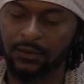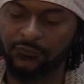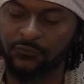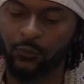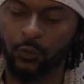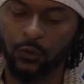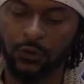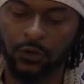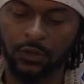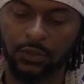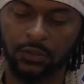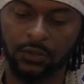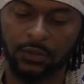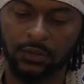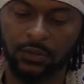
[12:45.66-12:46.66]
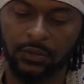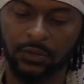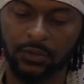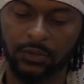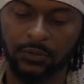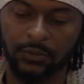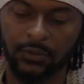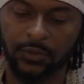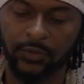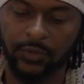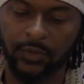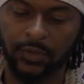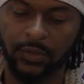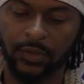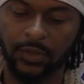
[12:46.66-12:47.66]
for
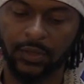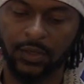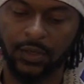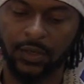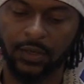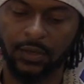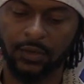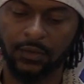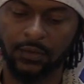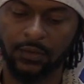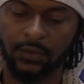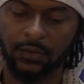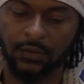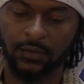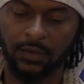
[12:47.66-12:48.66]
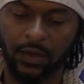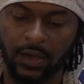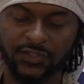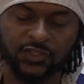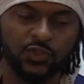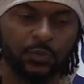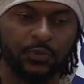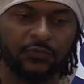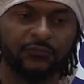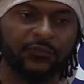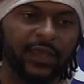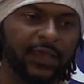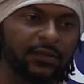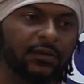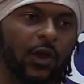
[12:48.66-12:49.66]
us to
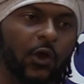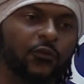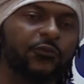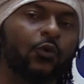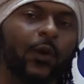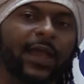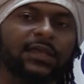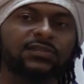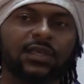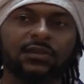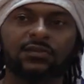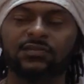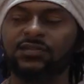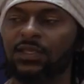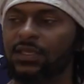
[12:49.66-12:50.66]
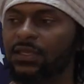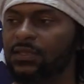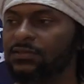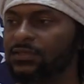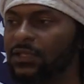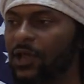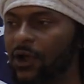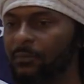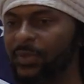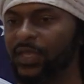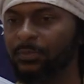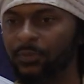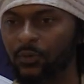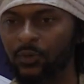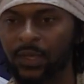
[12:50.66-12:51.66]
prevent earthquakes and disease in our
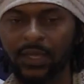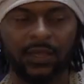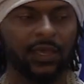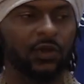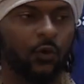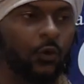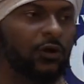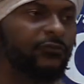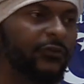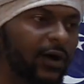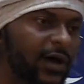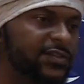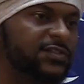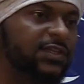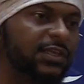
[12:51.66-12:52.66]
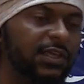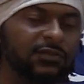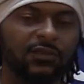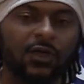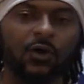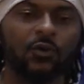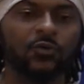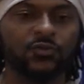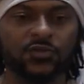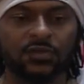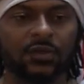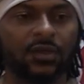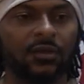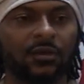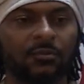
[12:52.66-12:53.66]
people, in order for us to get those
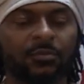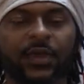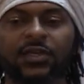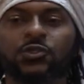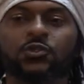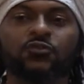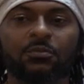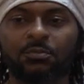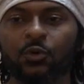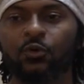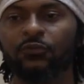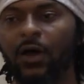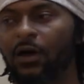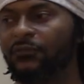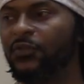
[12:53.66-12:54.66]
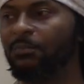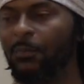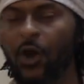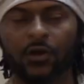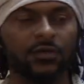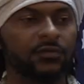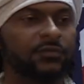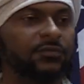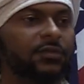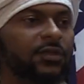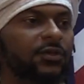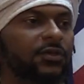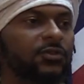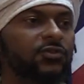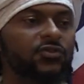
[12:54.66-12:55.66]
pictures removed off the MARTA
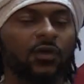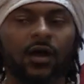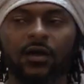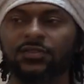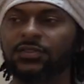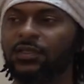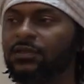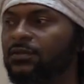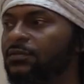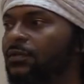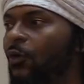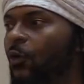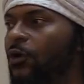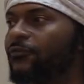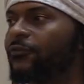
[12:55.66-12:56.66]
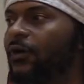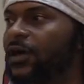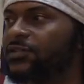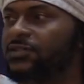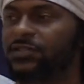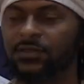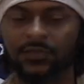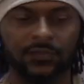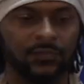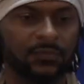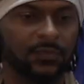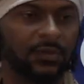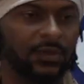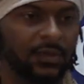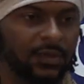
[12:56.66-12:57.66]
trucks, and in order for us to
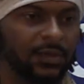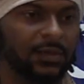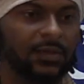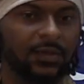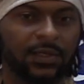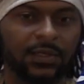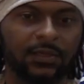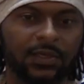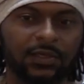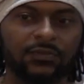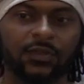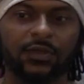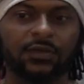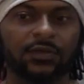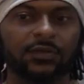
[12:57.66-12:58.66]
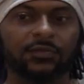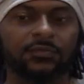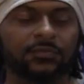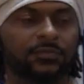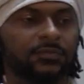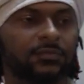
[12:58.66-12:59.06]
get the